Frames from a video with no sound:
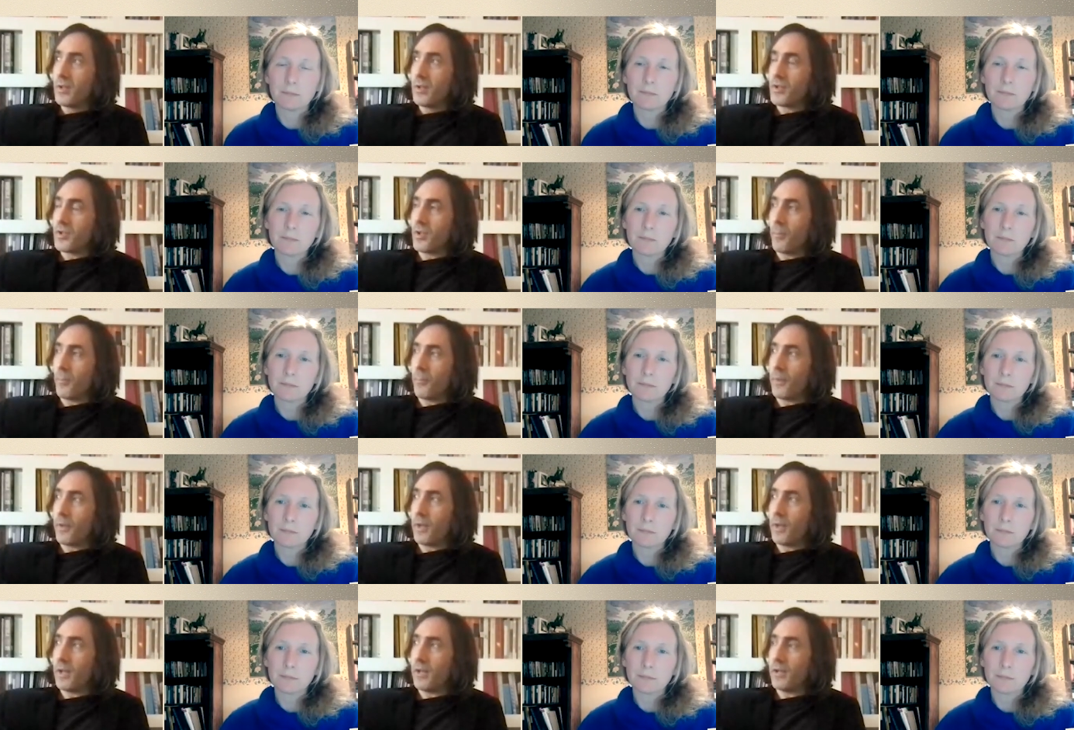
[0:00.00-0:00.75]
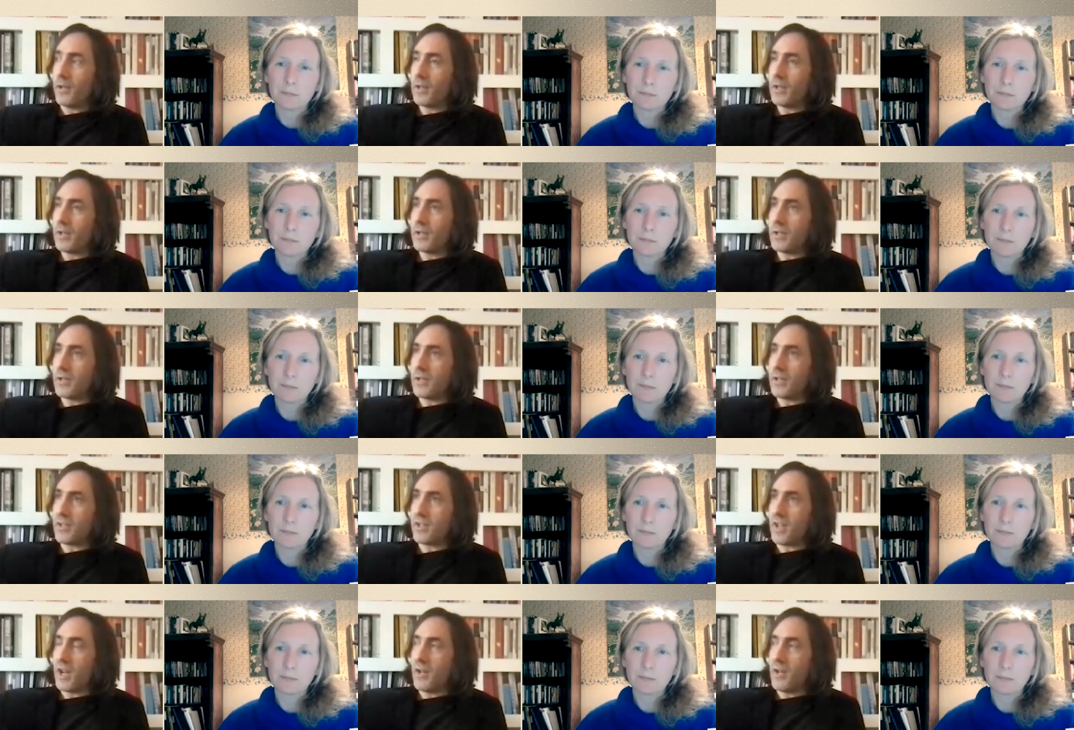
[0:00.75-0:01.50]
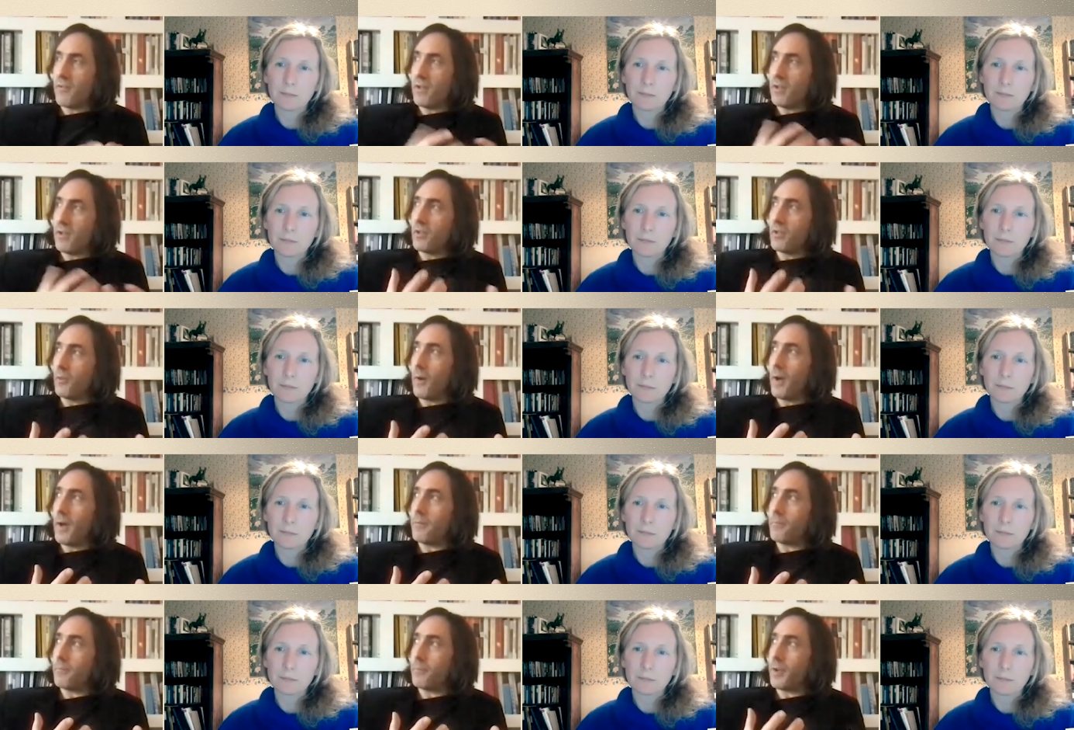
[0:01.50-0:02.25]
Speaker 1: something that's kind of
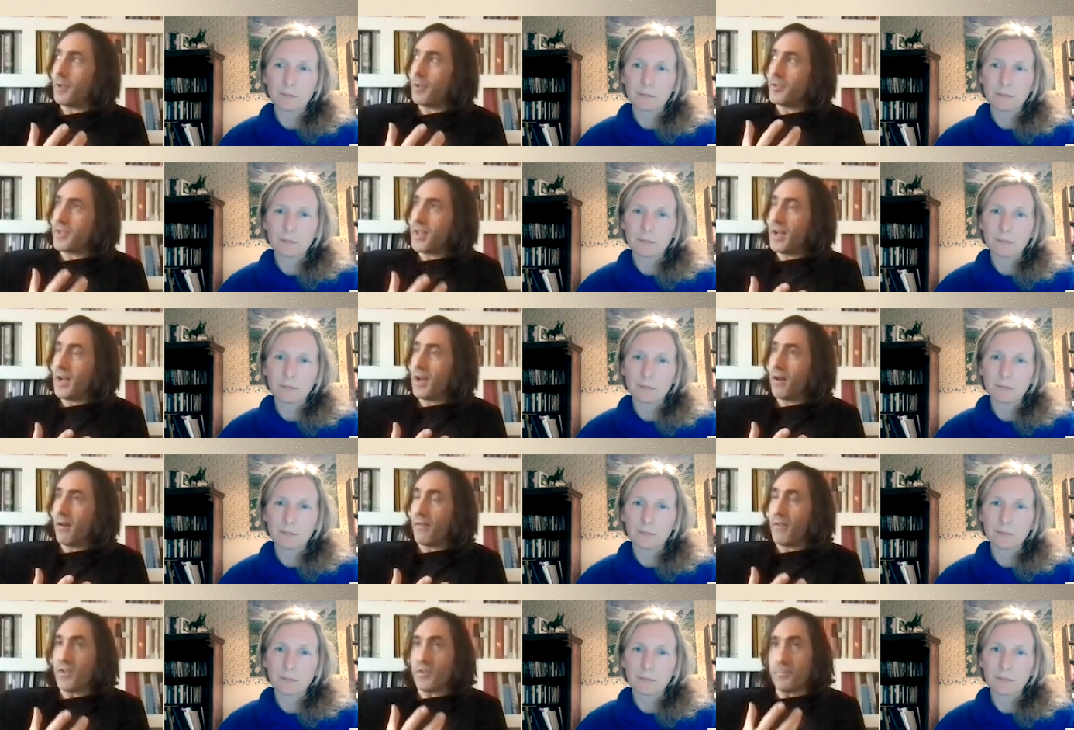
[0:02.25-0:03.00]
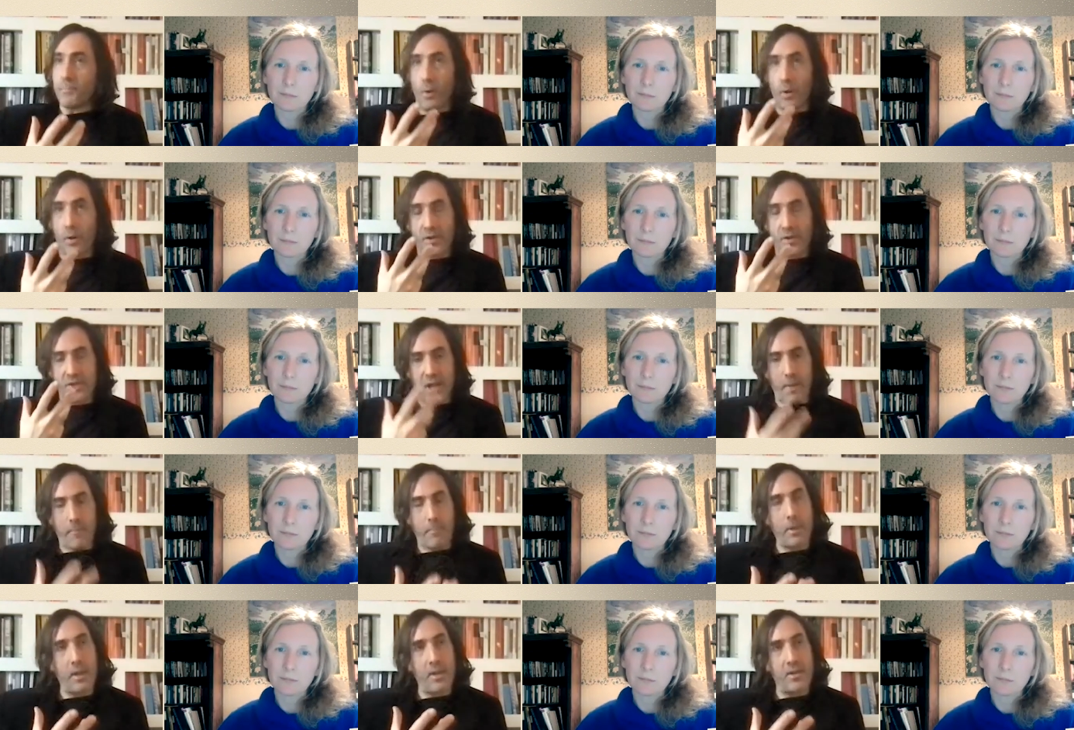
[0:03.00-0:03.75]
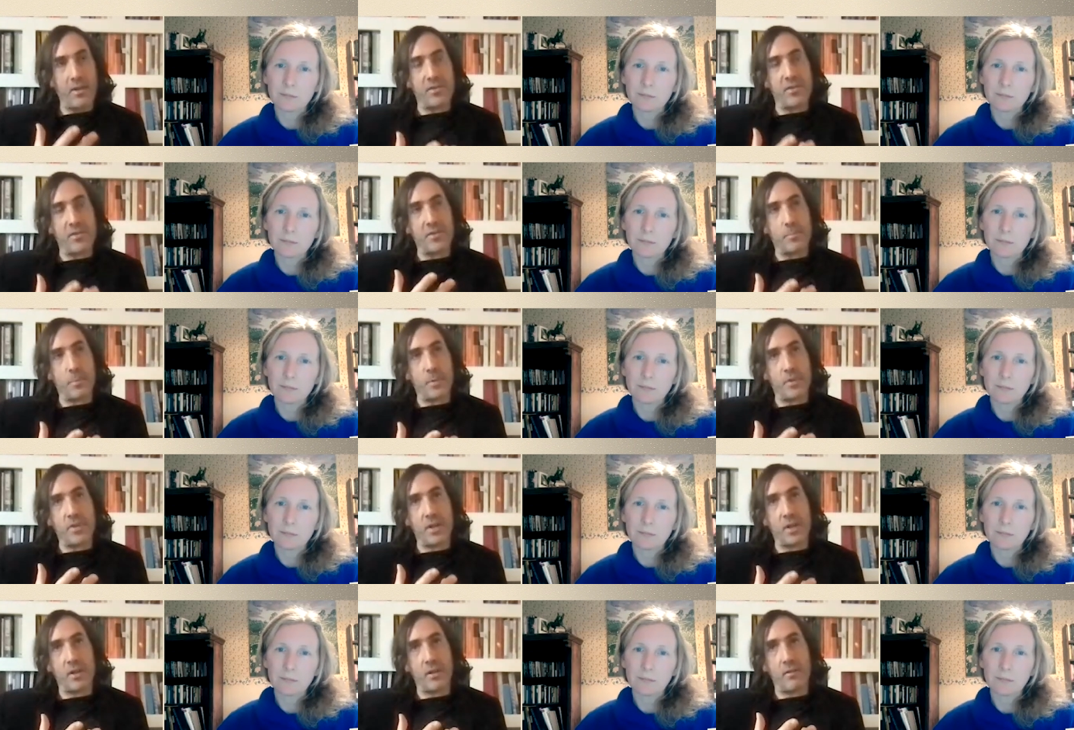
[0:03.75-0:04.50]
inchoate, but it's there. And this book is tapping into this
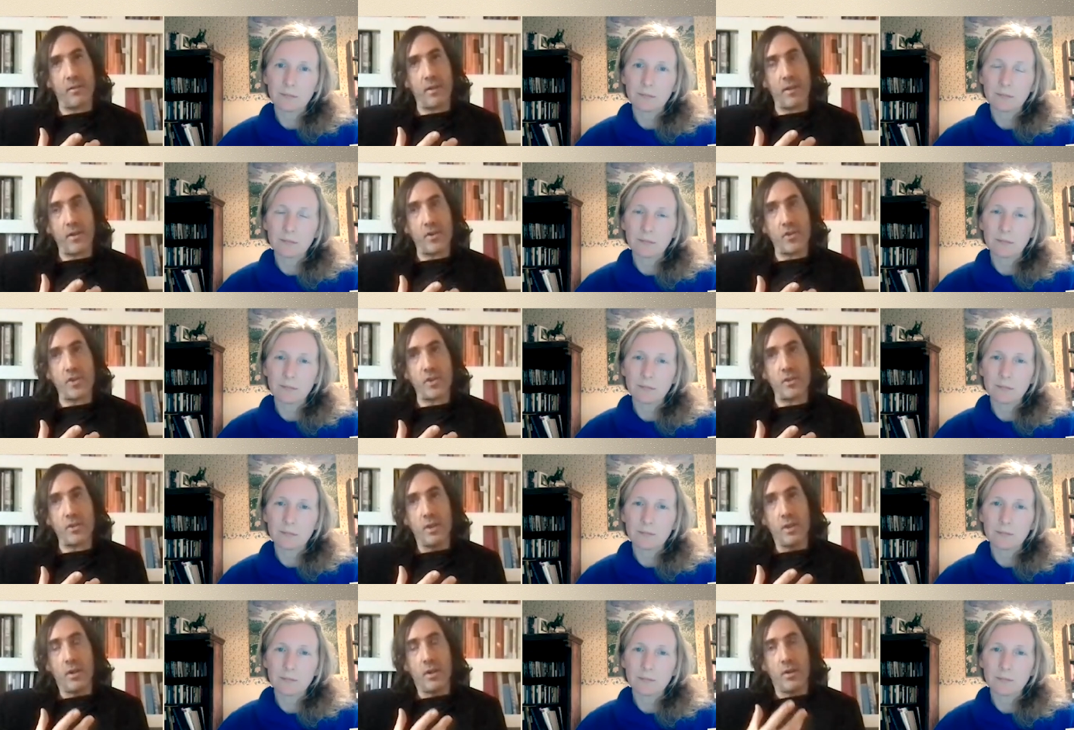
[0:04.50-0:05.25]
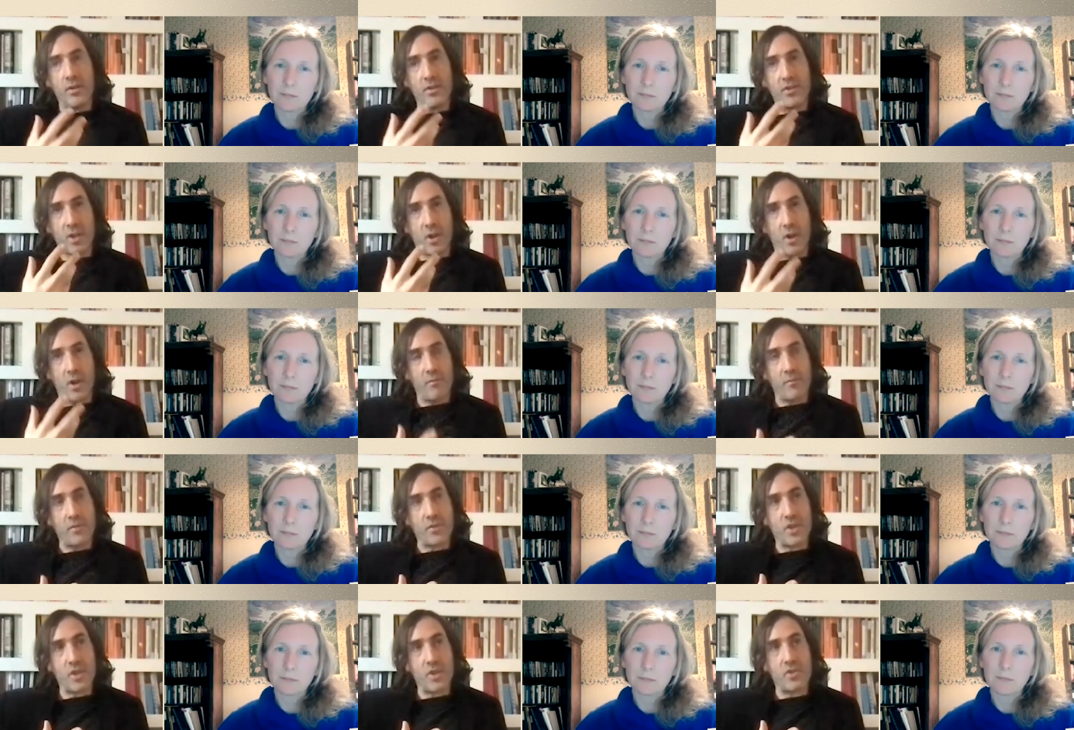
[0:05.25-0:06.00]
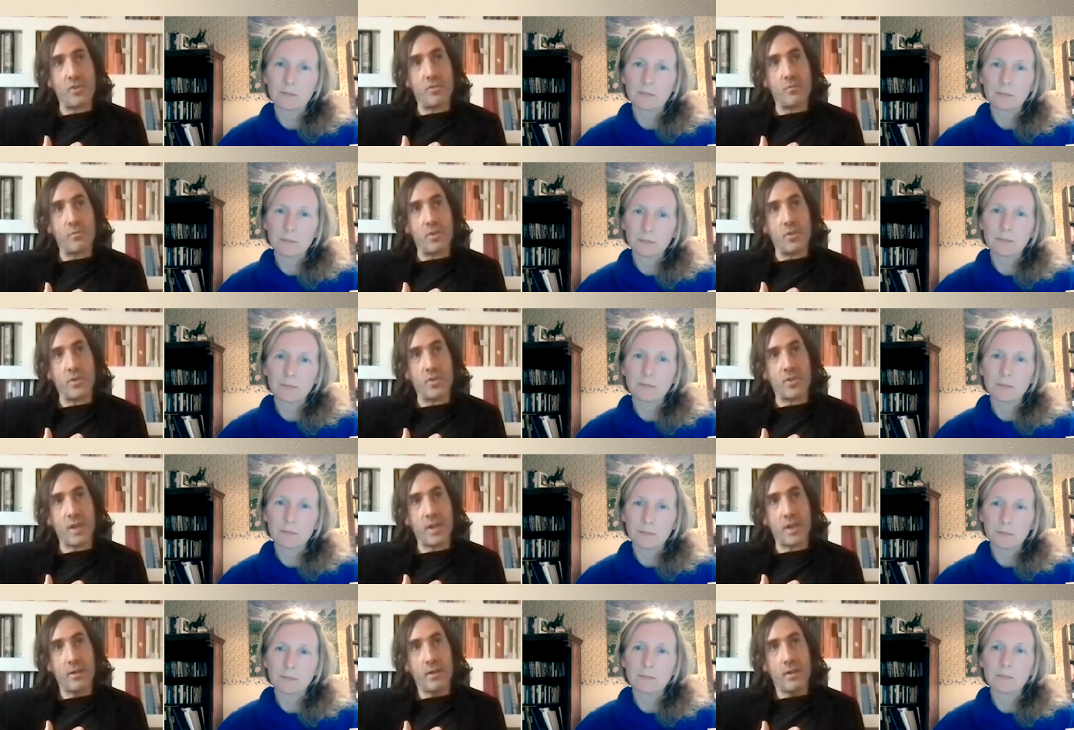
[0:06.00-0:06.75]
particular energy or this conversation, which
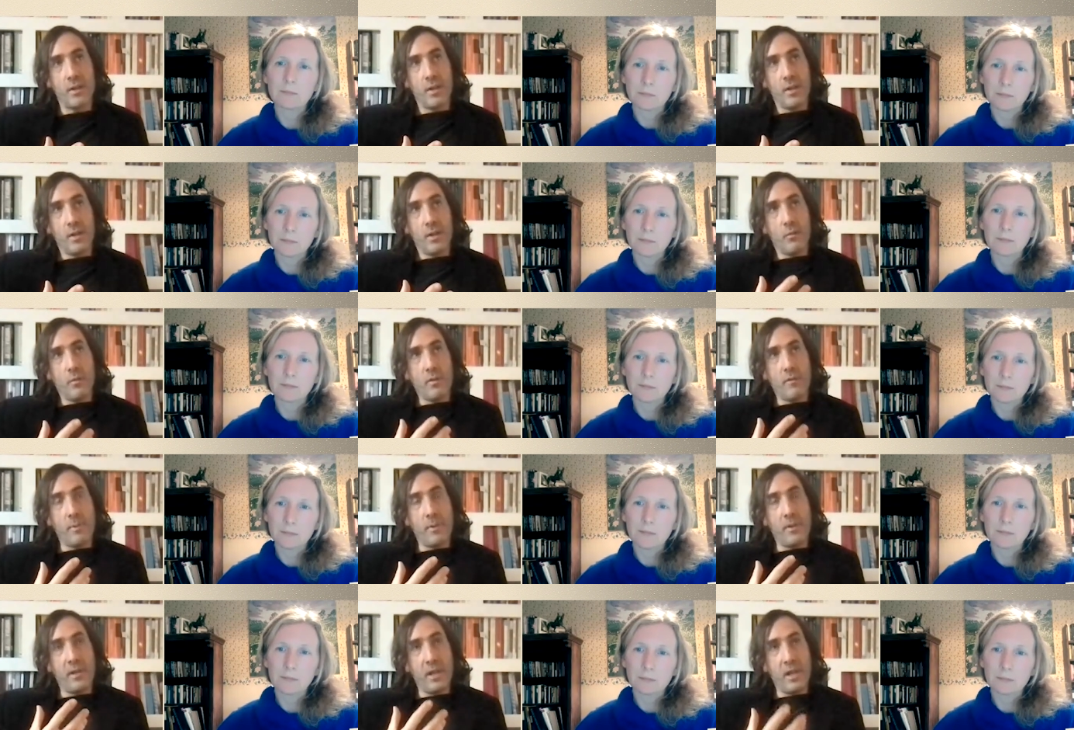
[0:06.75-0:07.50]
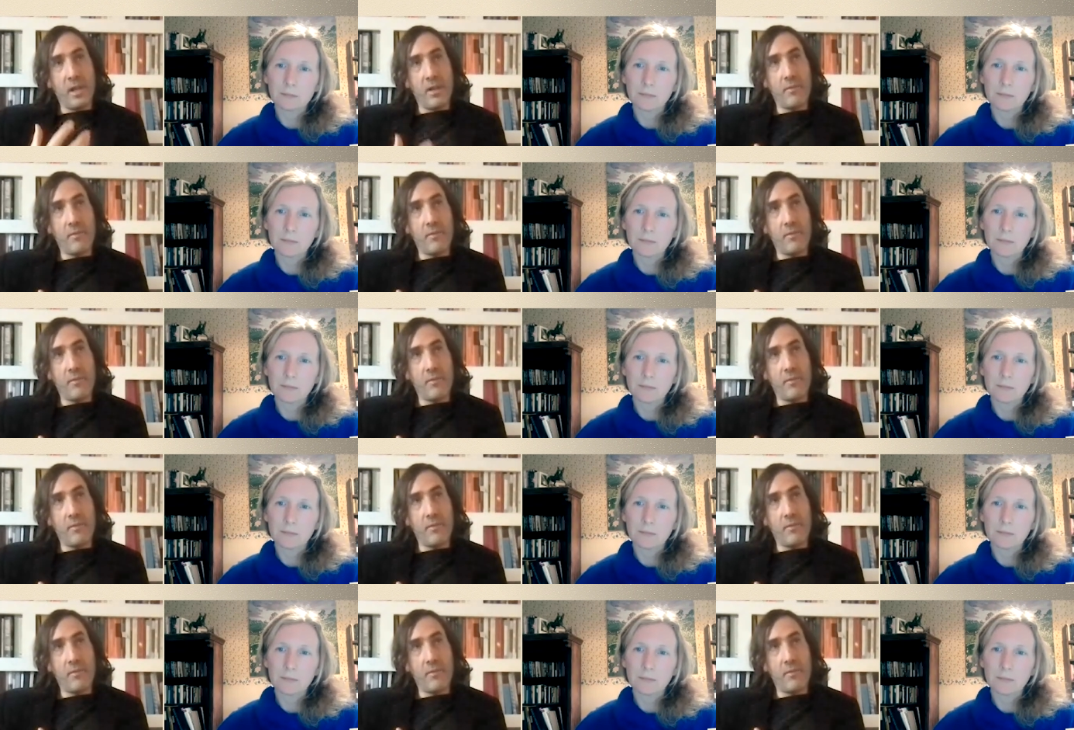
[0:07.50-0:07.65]
is that we've been